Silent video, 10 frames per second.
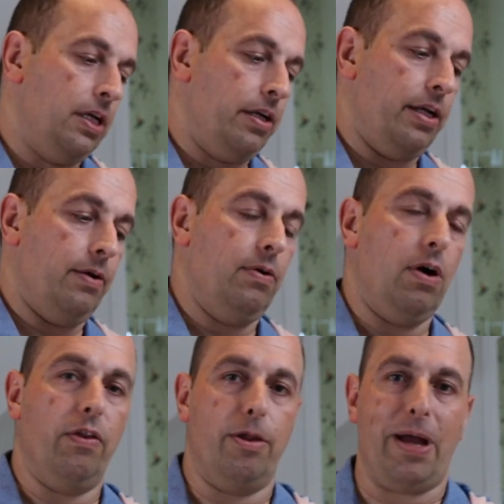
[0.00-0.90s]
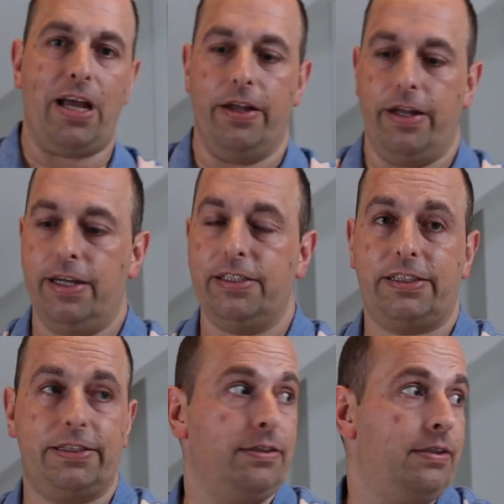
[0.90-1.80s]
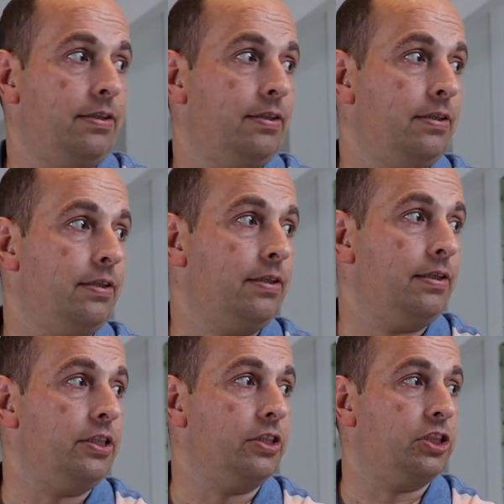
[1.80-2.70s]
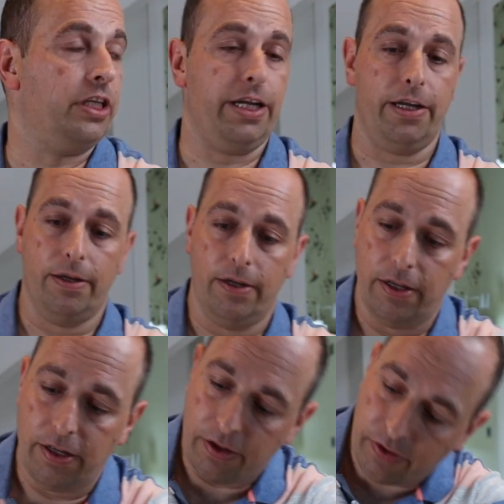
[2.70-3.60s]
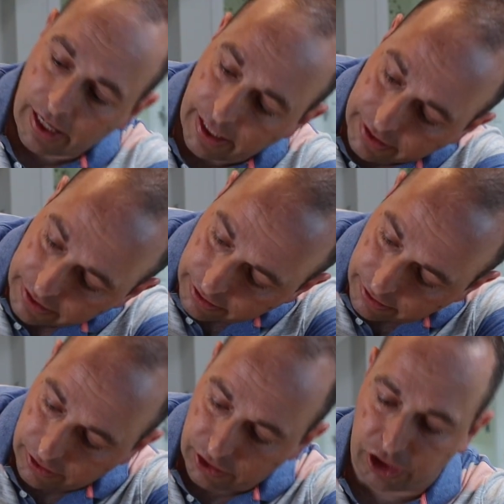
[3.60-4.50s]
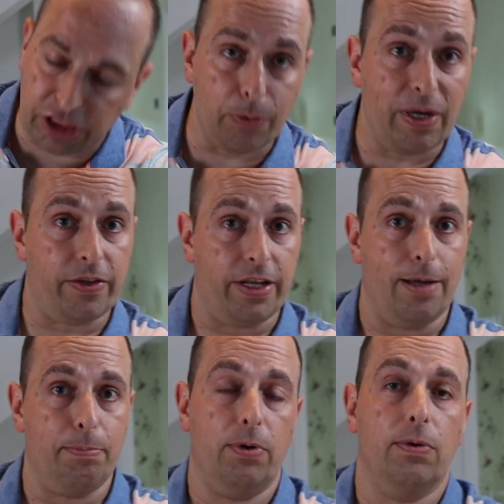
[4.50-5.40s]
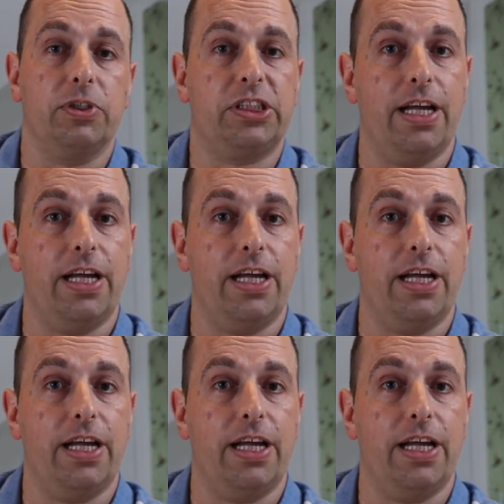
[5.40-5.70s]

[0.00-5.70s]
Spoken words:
Now, on the back of the NAS, you can see there's 2 Ethernet ports.